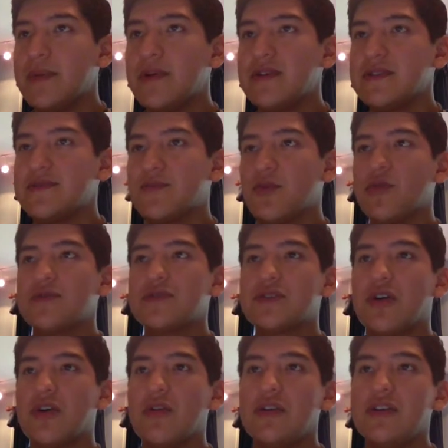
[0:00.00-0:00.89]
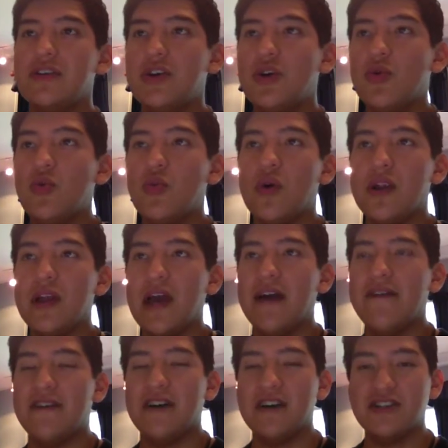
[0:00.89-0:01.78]
on a sports car you don't want to
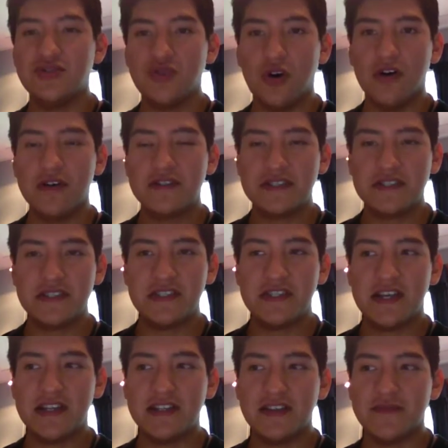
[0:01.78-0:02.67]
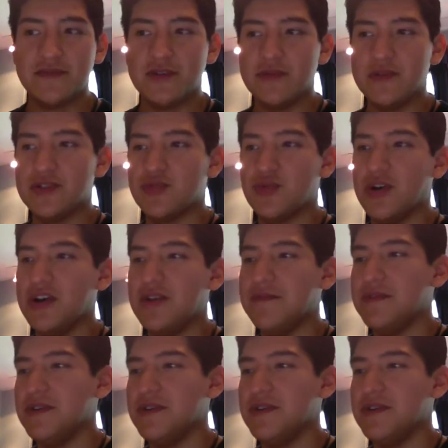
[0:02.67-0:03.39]
have hydraulics because it takes up too much weight,